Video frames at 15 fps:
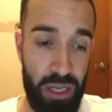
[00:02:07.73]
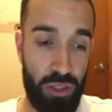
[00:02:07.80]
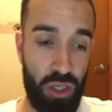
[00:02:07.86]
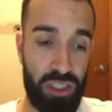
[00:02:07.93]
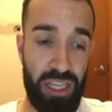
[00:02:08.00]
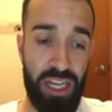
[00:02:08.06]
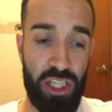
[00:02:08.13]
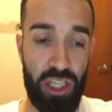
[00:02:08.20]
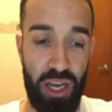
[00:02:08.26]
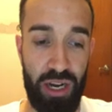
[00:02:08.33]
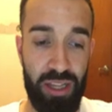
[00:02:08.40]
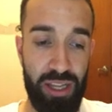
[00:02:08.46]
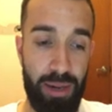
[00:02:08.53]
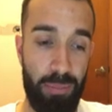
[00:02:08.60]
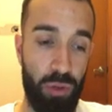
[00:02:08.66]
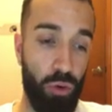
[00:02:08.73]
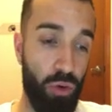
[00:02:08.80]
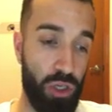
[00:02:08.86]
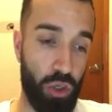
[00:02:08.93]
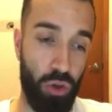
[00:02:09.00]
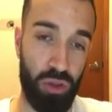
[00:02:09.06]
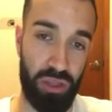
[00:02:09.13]
So essentially, I'm gonna let him
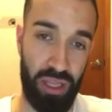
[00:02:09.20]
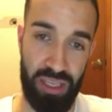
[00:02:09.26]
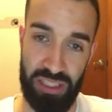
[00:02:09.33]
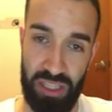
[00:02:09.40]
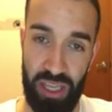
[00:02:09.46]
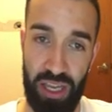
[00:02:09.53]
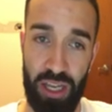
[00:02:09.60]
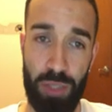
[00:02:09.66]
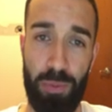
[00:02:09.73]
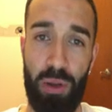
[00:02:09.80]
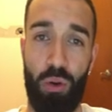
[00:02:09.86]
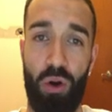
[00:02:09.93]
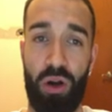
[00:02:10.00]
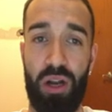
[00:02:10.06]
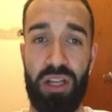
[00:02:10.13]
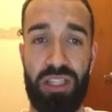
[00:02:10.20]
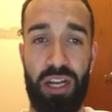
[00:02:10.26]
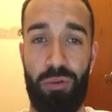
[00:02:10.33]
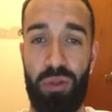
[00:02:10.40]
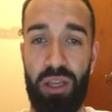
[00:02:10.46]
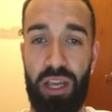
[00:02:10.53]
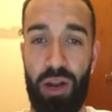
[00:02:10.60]
do his whole his thing. He's playing Orcust,
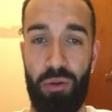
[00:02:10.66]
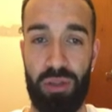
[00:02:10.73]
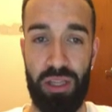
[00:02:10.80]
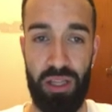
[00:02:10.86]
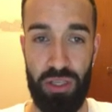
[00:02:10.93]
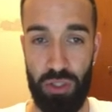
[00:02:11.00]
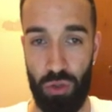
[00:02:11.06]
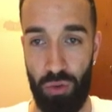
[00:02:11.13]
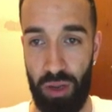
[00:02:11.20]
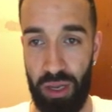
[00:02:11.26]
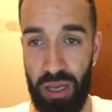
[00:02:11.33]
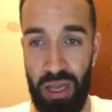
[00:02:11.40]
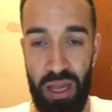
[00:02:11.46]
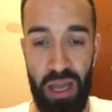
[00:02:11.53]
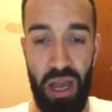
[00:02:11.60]
I don't really care what the hell he's doing.